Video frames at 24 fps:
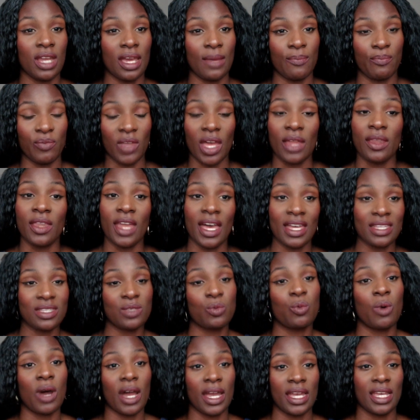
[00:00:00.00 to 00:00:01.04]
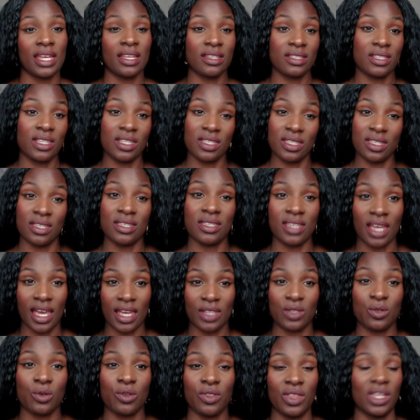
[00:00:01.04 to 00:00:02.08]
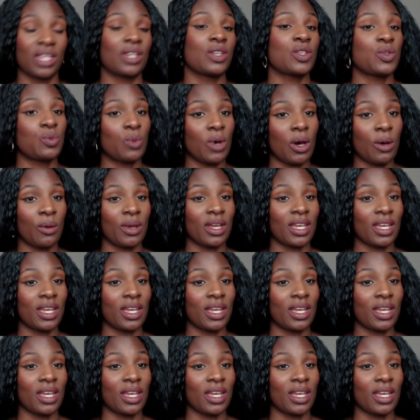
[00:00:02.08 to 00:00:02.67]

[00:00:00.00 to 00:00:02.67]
and that's why it's a societal thing as well.